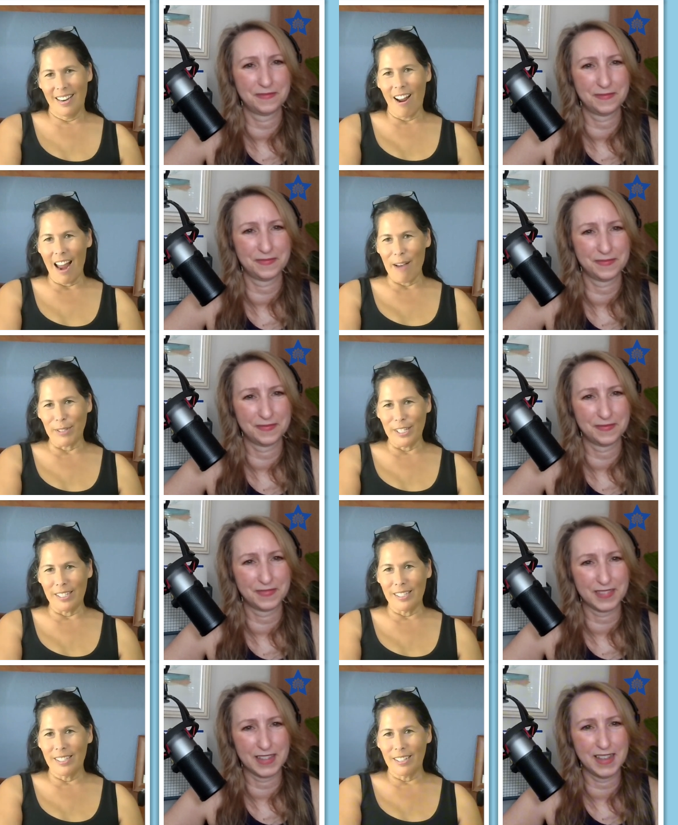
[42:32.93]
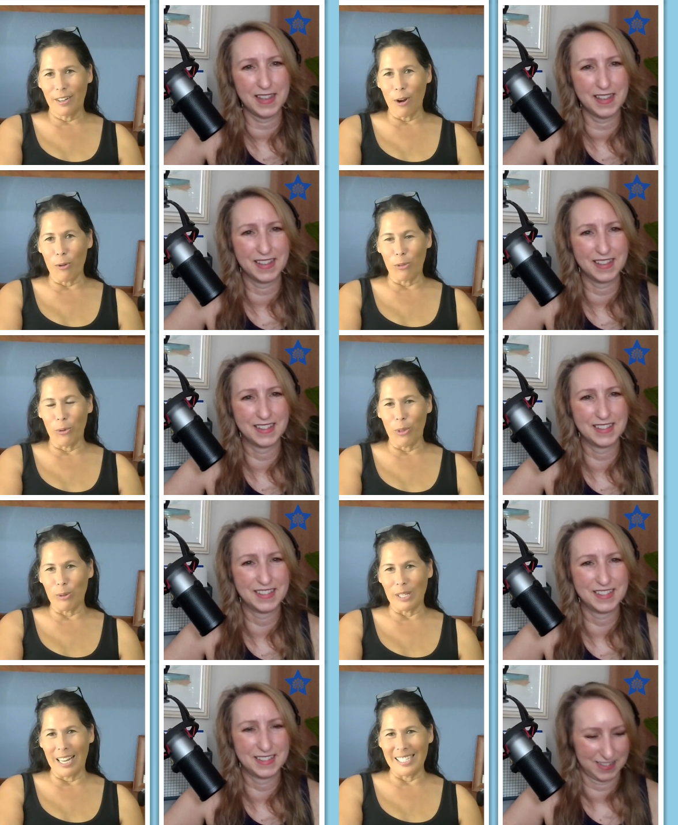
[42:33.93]
Speaker 1: not have to yeah. go through
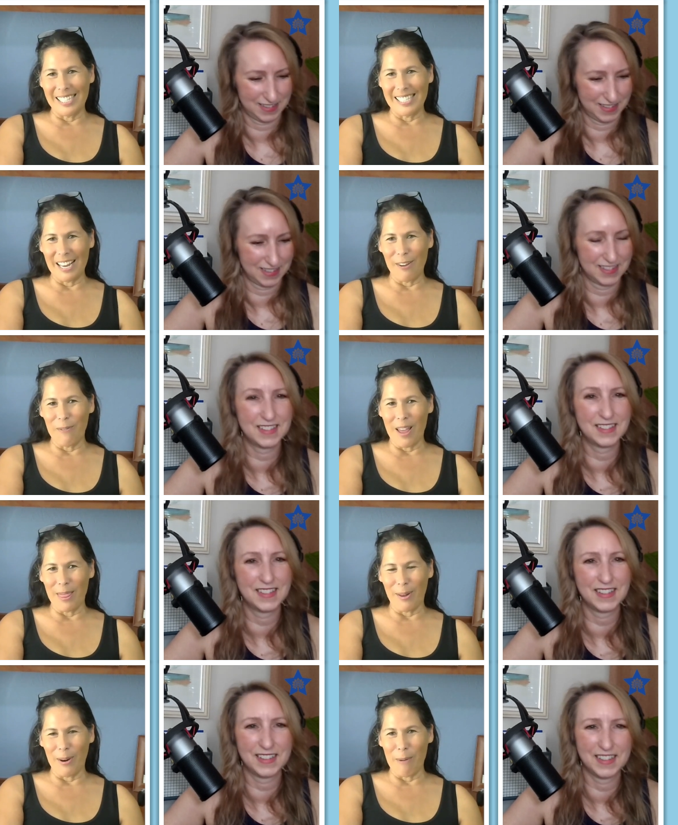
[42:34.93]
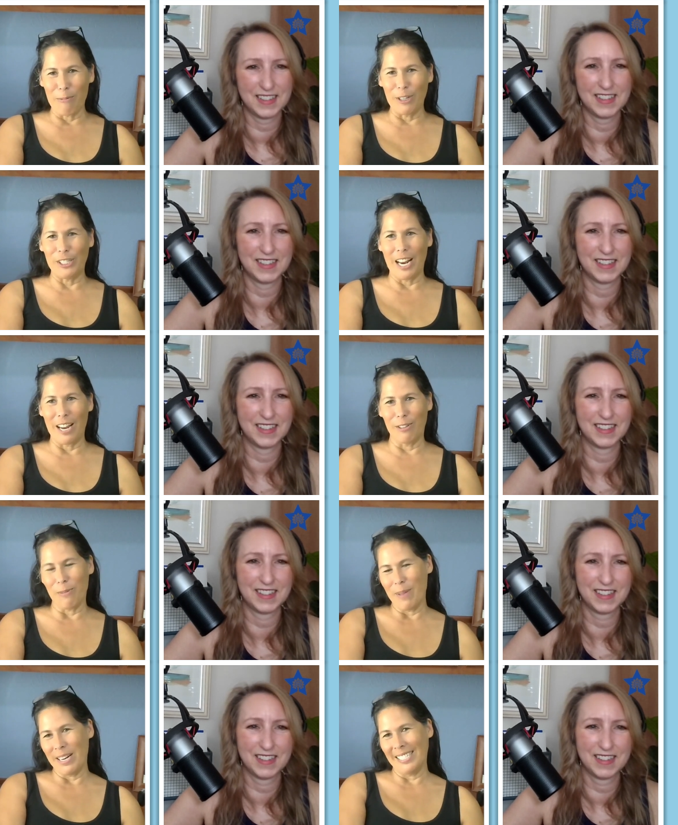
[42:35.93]
those lessons that you went through. I appreciate you
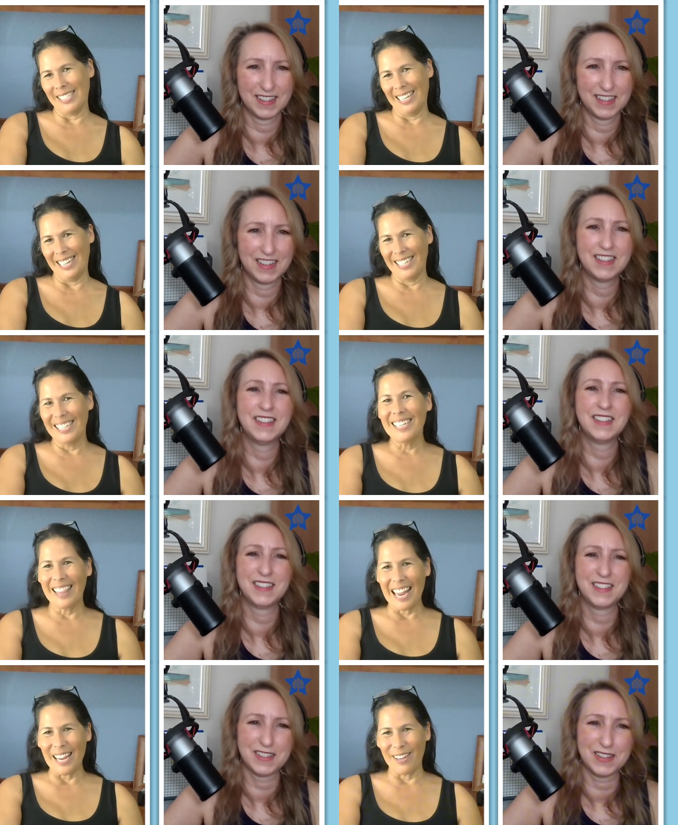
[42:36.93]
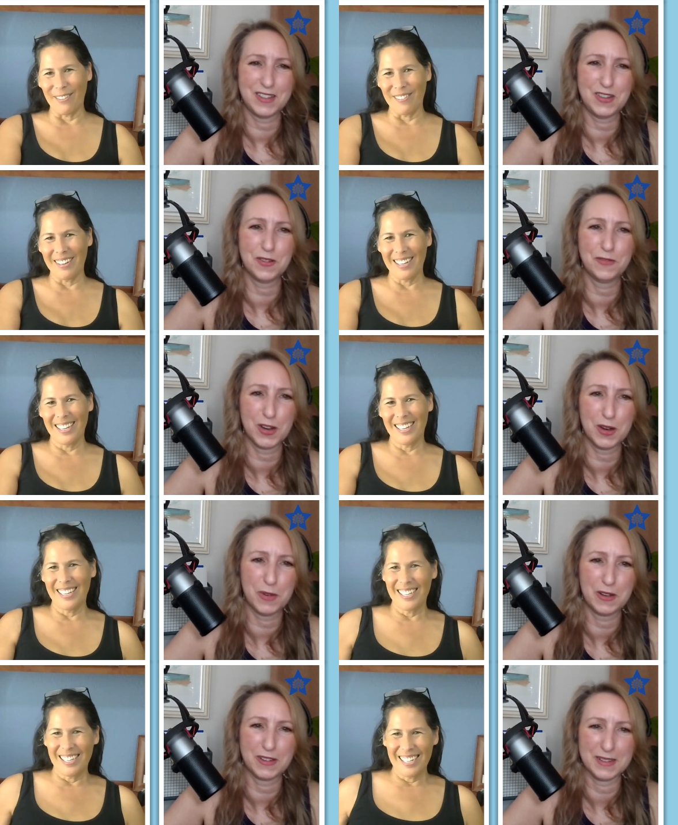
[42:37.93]
tremendously. Thank you. You're
Speaker 2: very
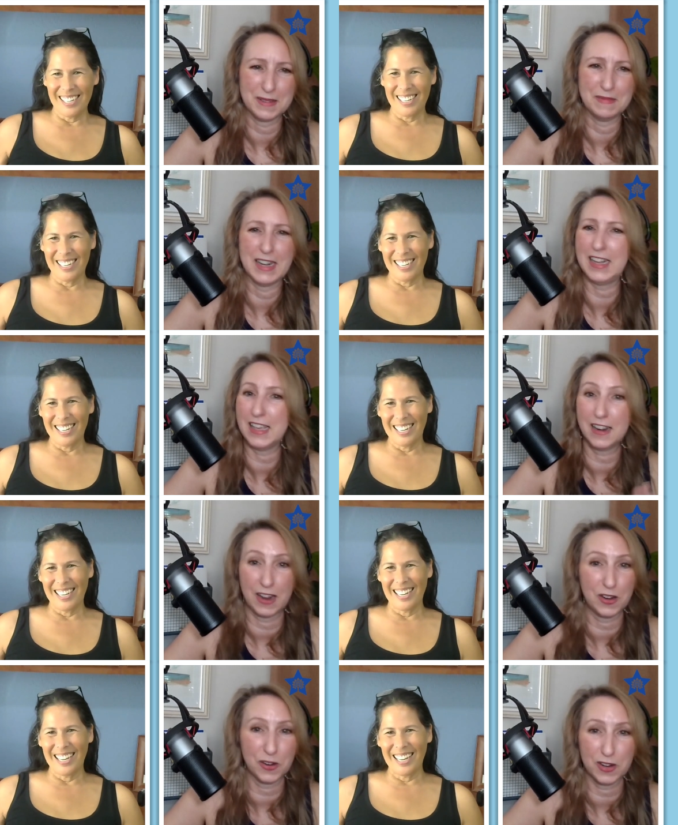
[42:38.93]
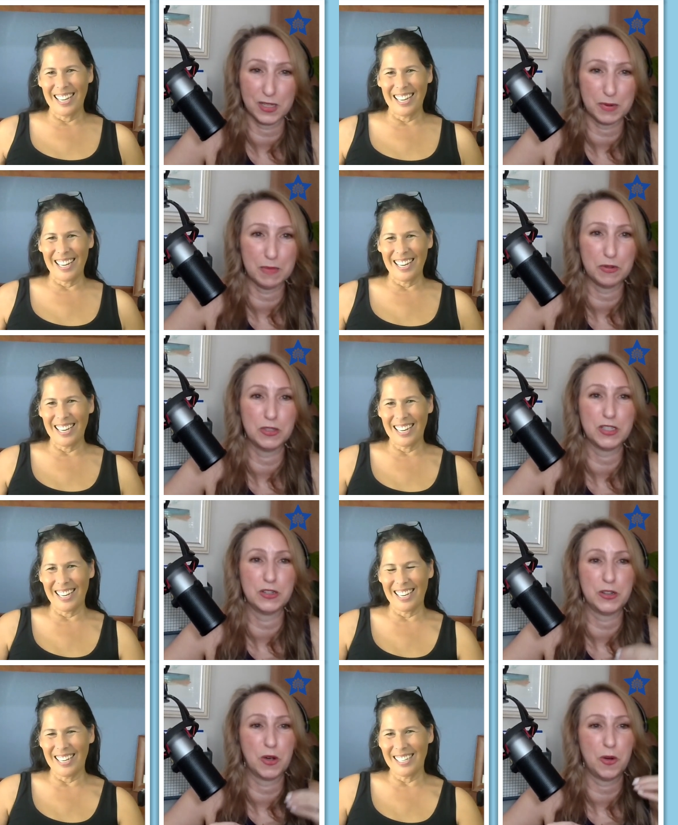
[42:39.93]
welcome. And again, I encourage people
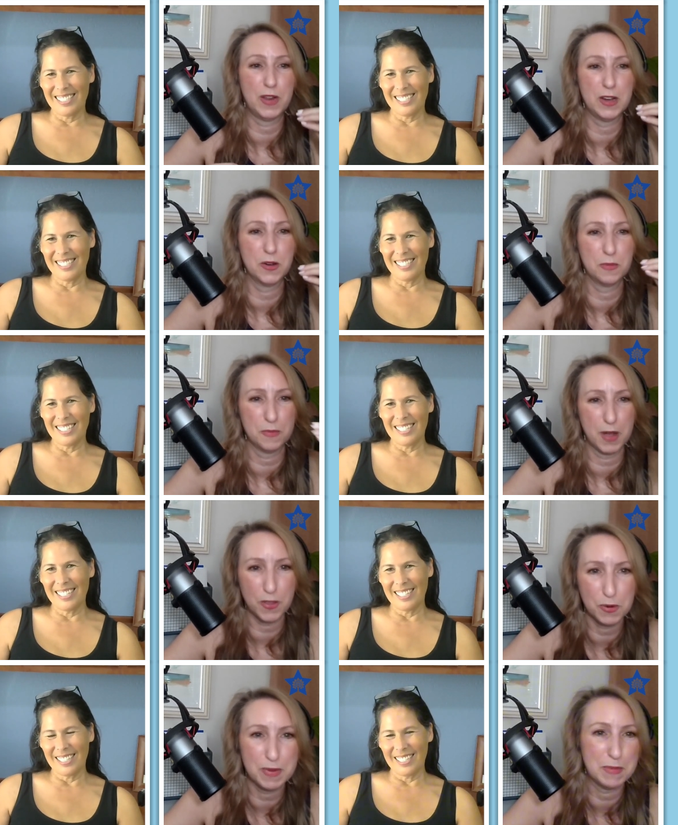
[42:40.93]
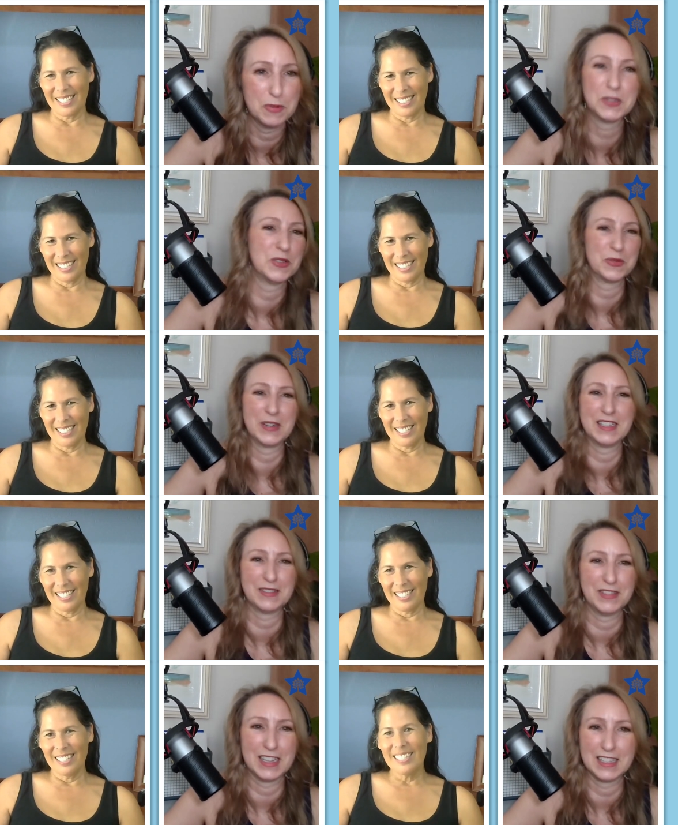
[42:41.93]
to go hear other people's
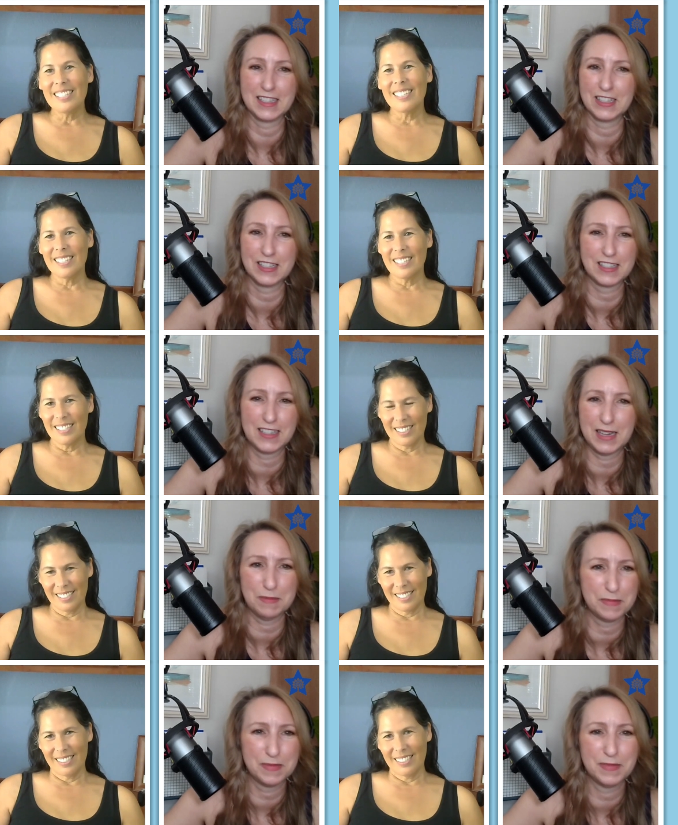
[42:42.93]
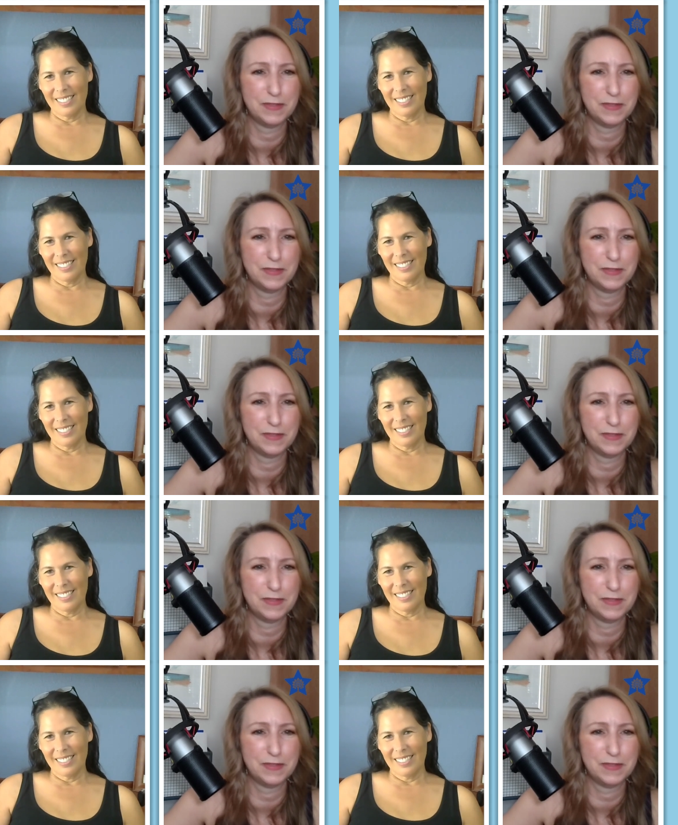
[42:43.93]
stories of this. Just keep